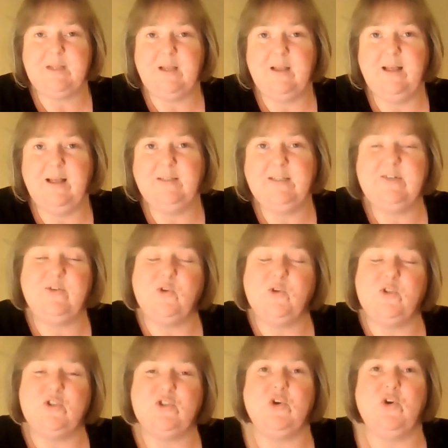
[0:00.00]
That's a good
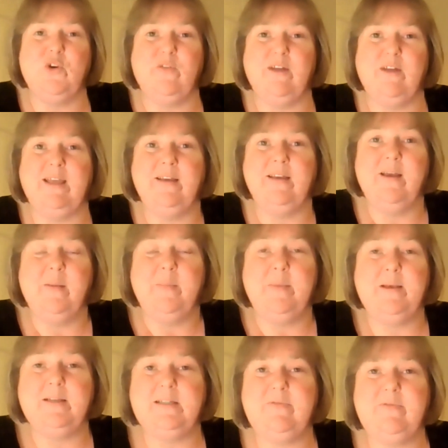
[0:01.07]
story,
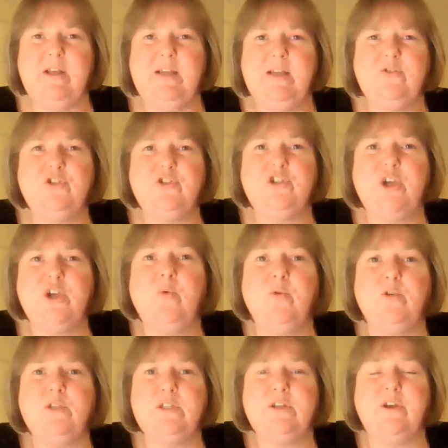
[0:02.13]
because it really does show
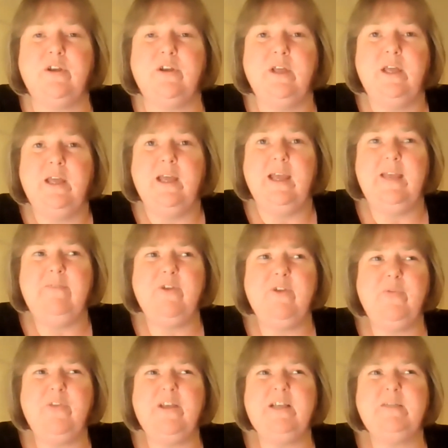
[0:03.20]
us that even though
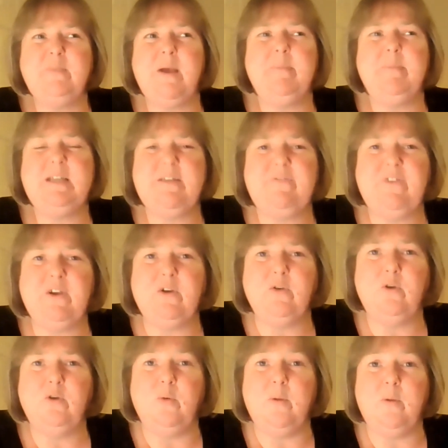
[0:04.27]
things might be
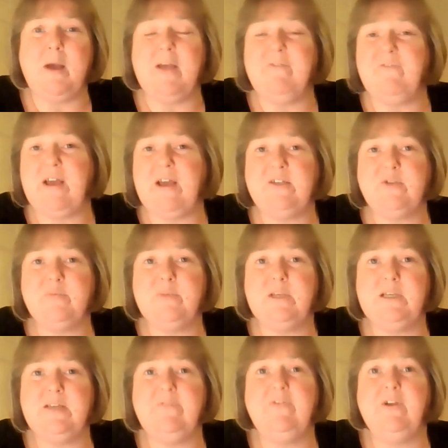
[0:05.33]
difficult or we might find something
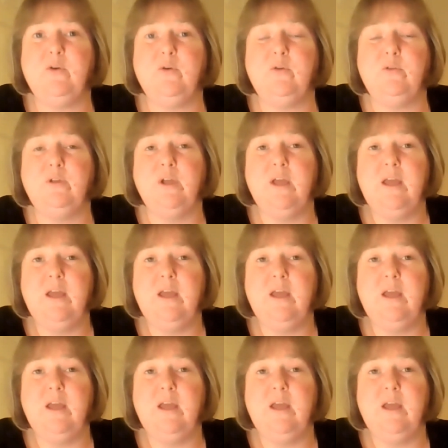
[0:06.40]
difficult,